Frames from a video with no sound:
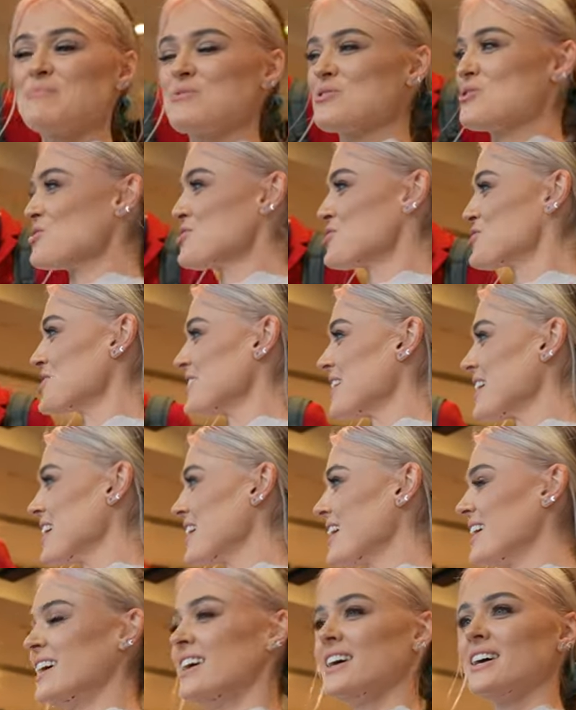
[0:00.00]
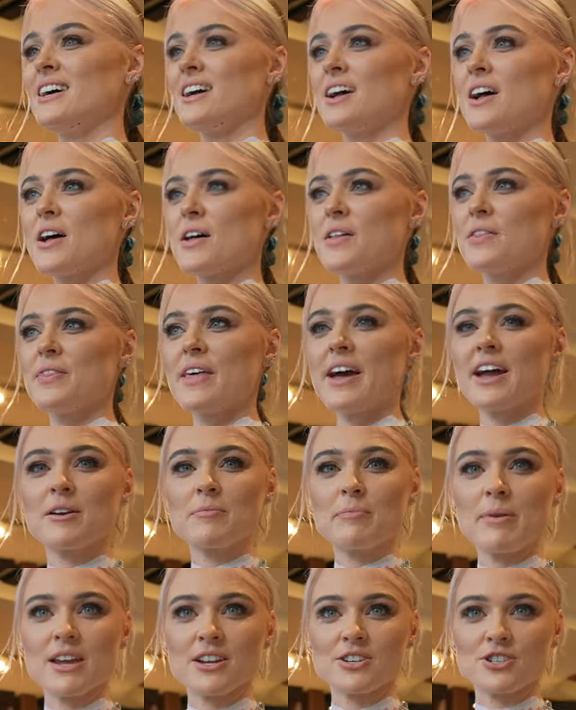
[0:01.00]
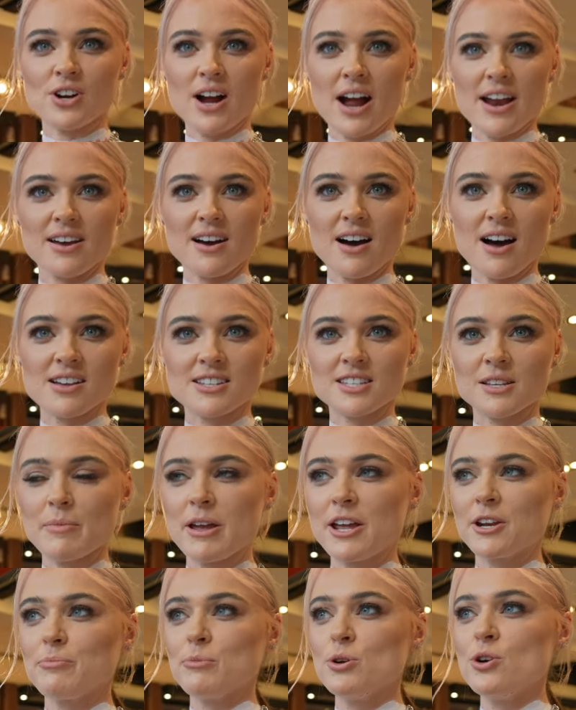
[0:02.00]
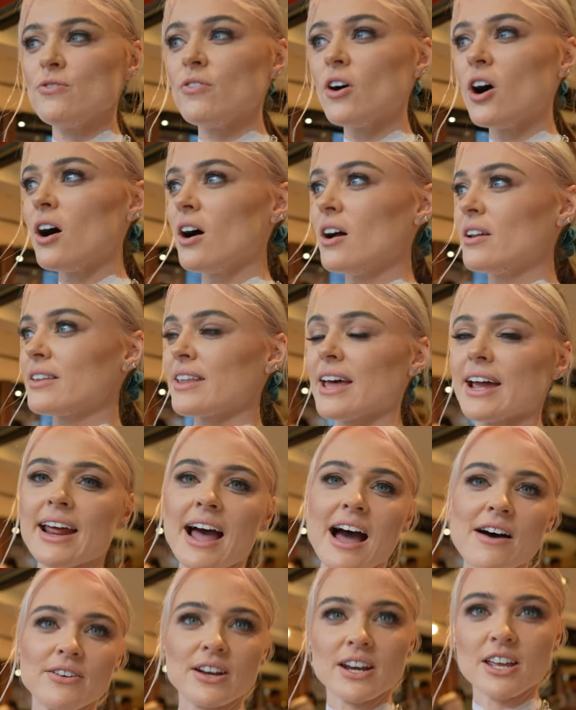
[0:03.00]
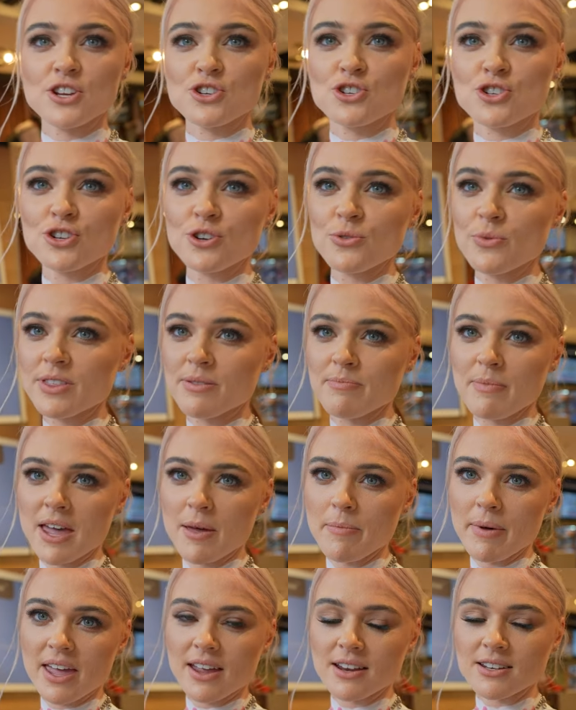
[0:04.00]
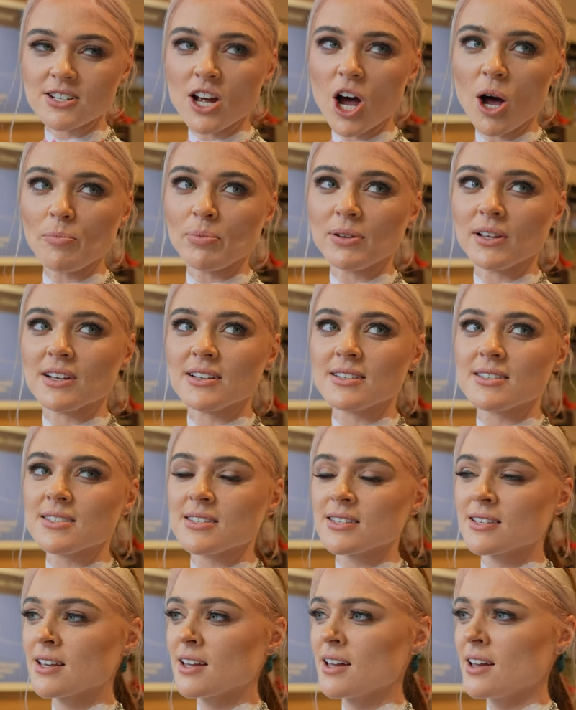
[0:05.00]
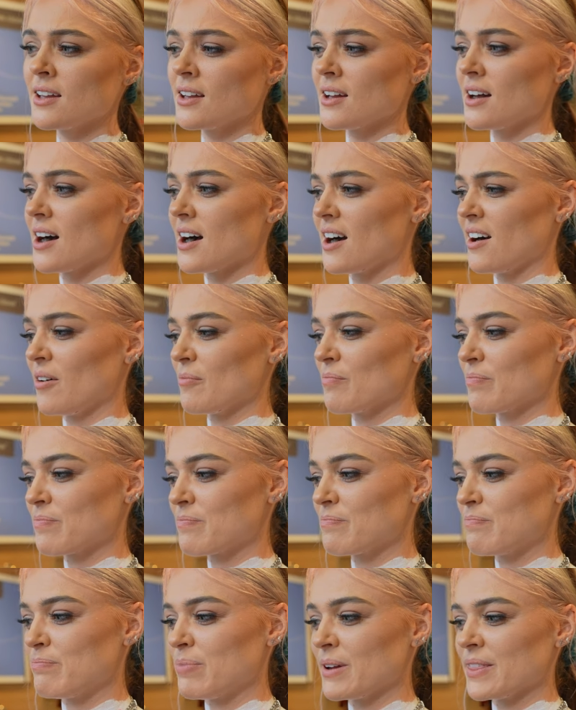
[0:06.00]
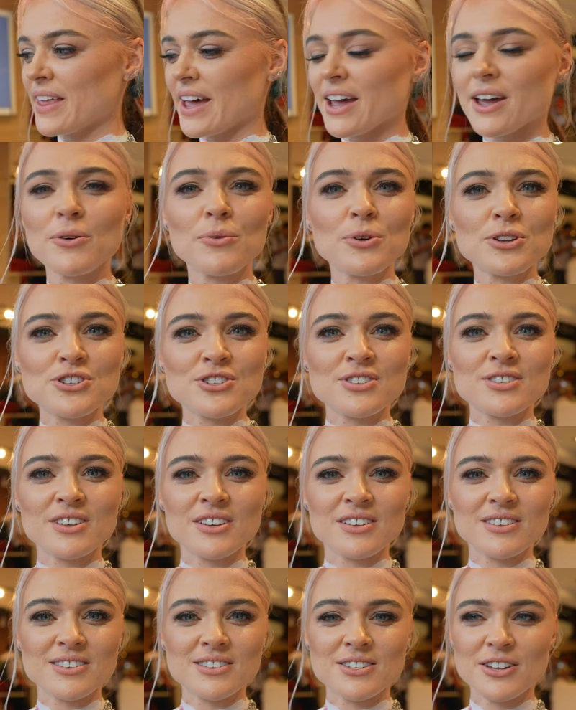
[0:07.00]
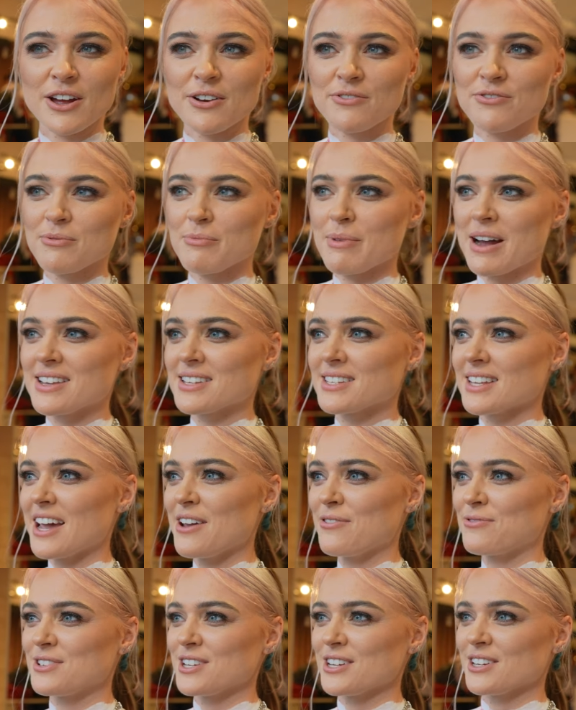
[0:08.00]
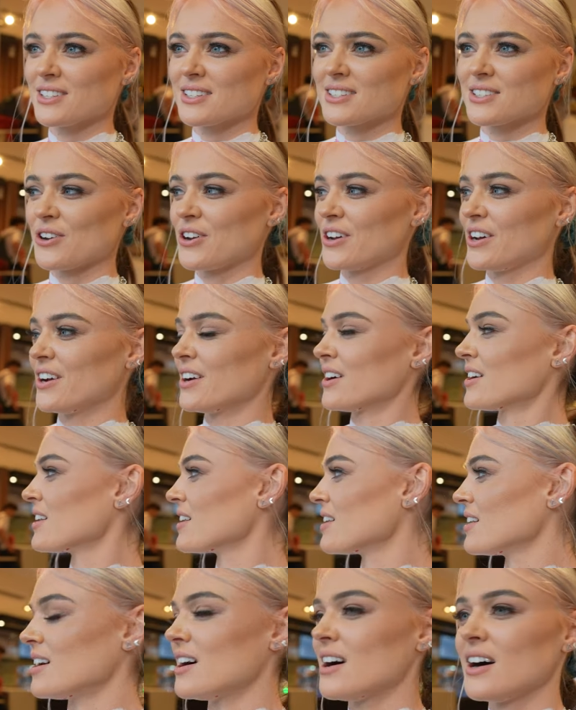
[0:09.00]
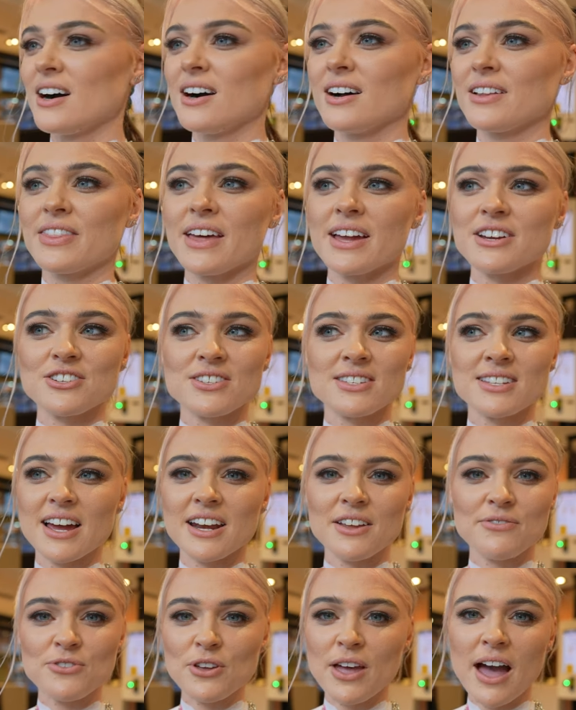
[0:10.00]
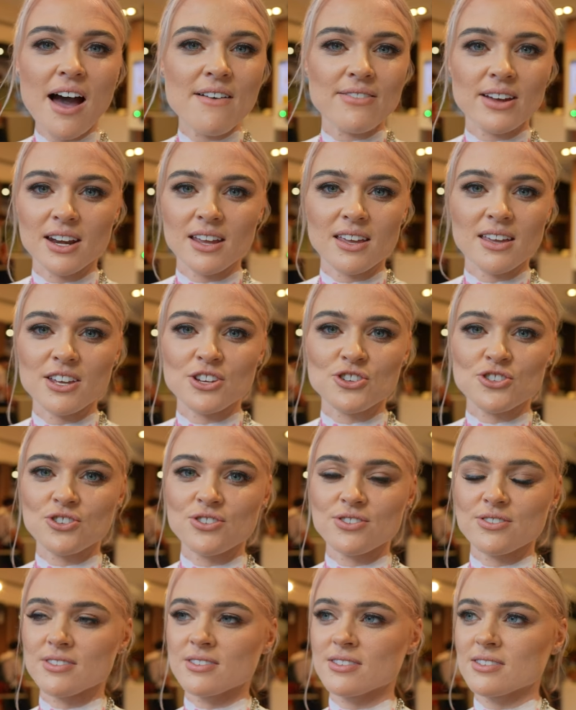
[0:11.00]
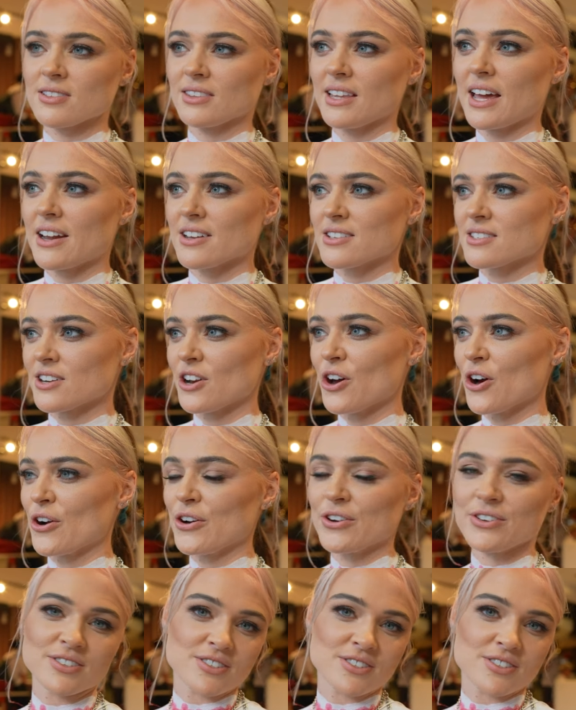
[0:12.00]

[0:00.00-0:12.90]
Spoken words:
Usually, they'd be trying to ask me to move on. They'd have an issue with me being topless. But they were just concerned for my safety, so they just said, if you have any issues, let us know.